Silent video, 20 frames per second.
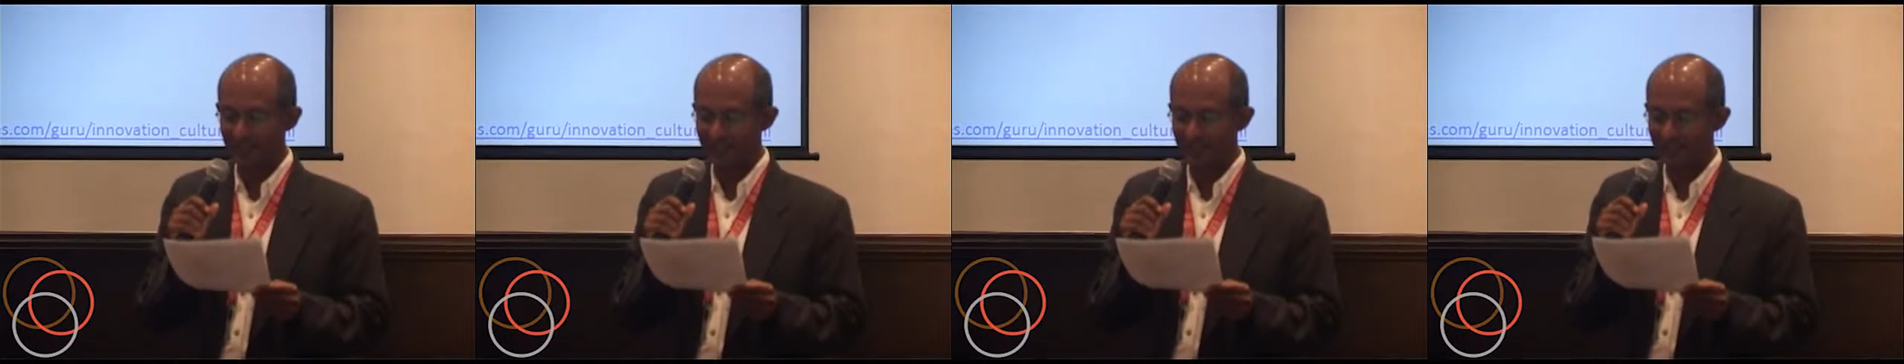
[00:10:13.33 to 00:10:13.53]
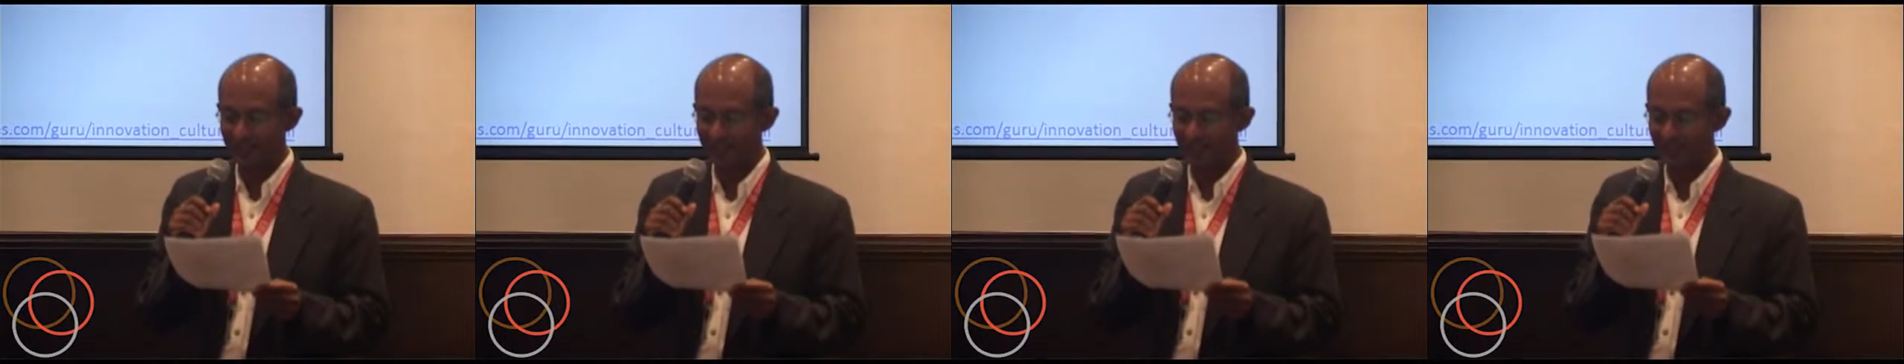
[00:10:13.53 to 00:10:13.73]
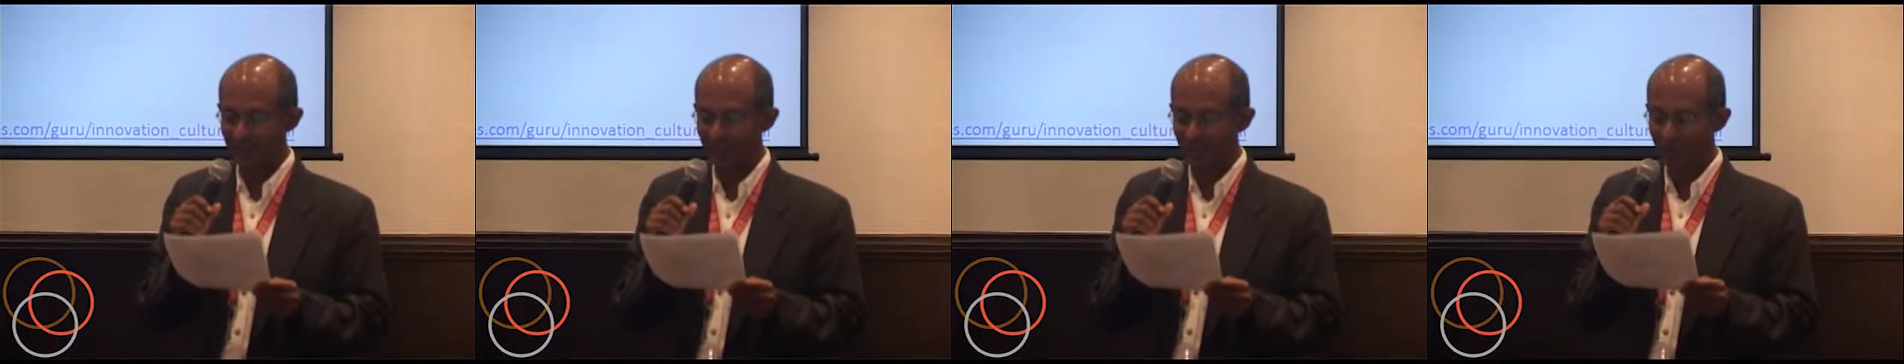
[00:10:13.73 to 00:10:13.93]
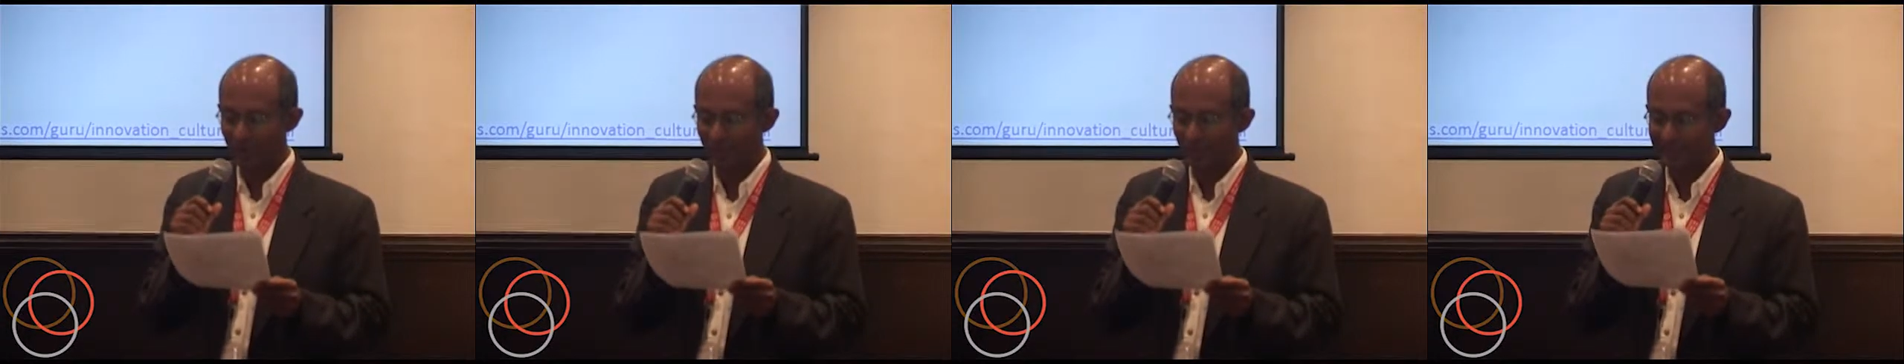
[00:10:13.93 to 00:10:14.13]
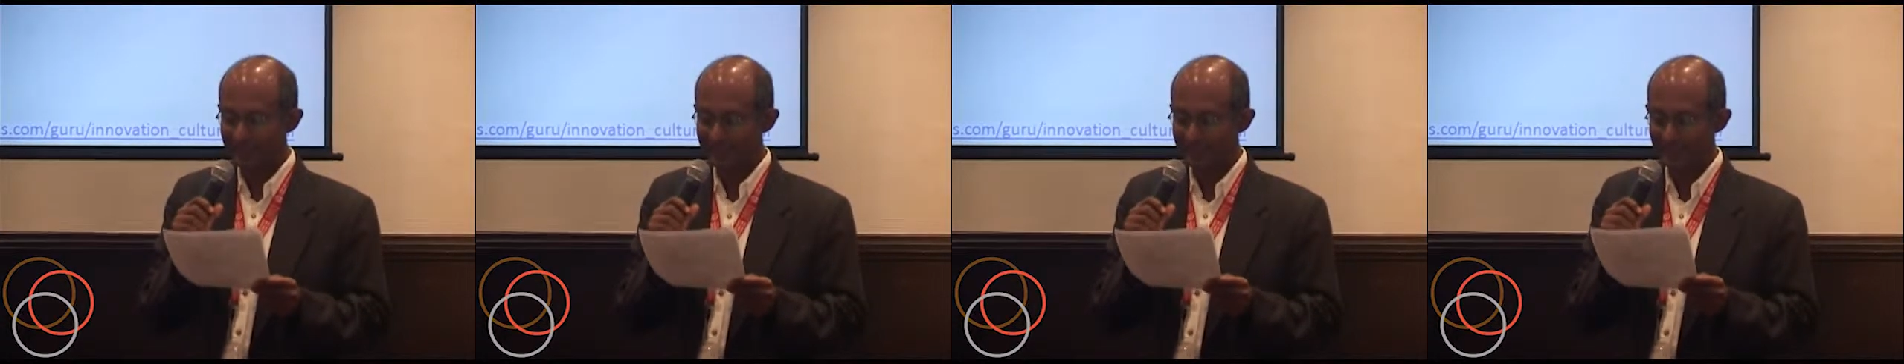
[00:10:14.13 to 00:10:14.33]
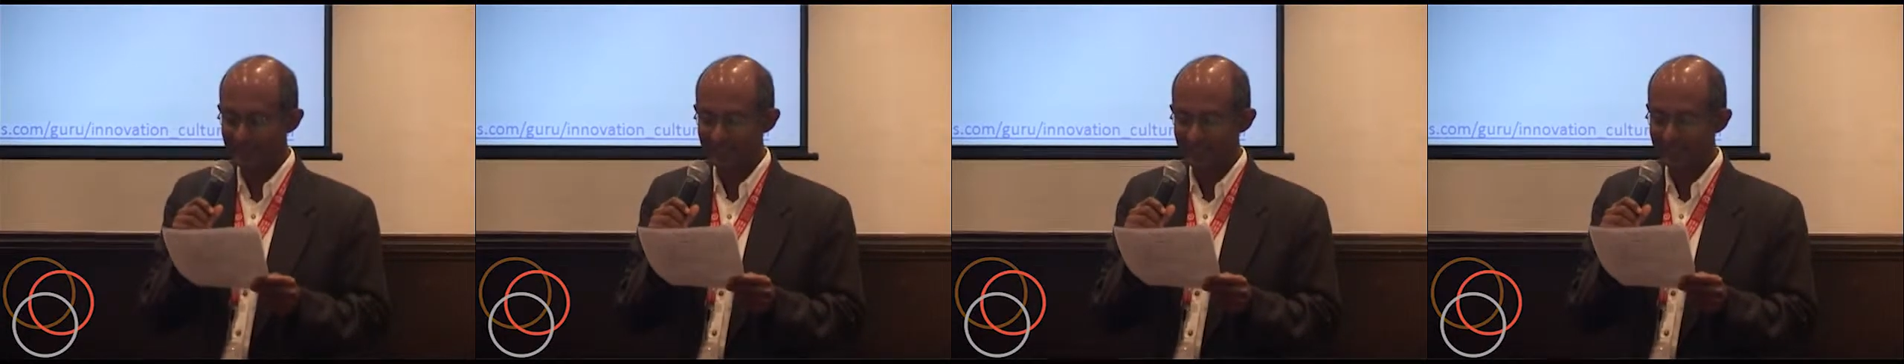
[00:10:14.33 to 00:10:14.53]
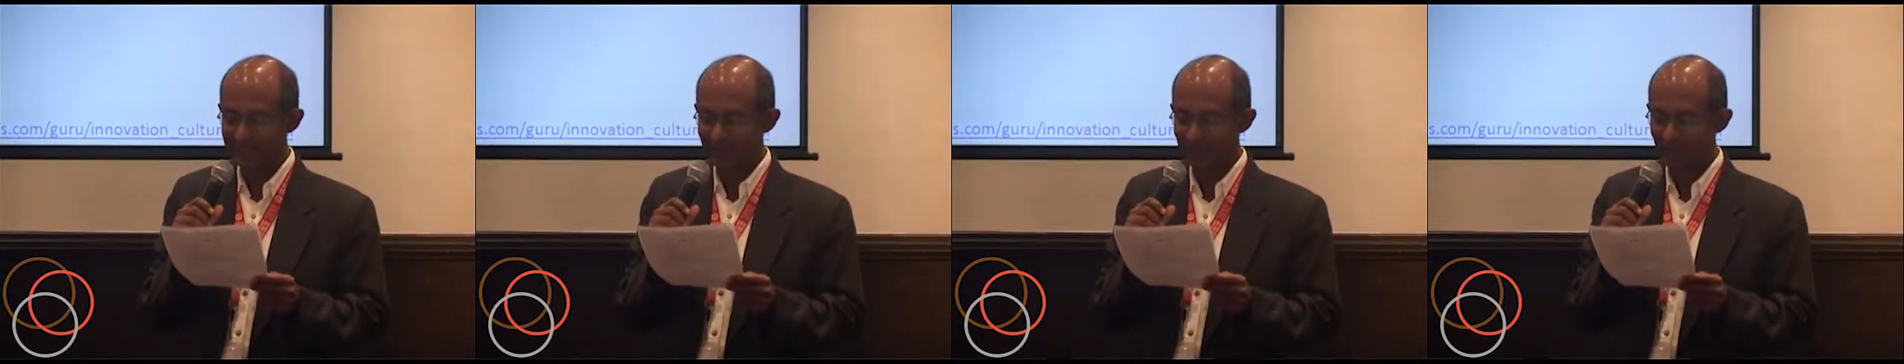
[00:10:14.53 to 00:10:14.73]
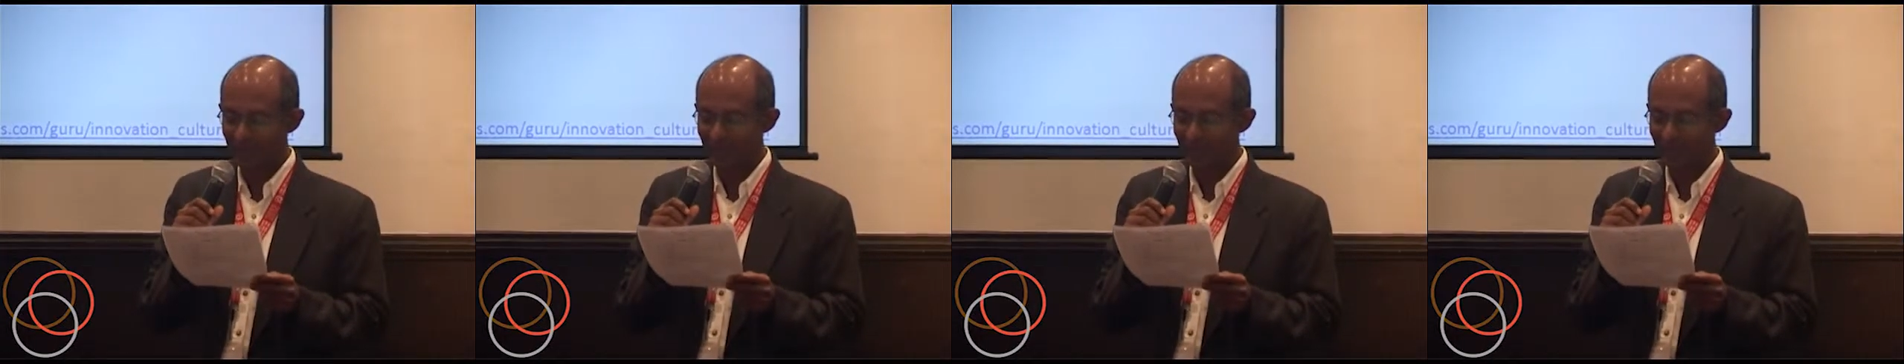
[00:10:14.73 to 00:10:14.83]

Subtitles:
or is it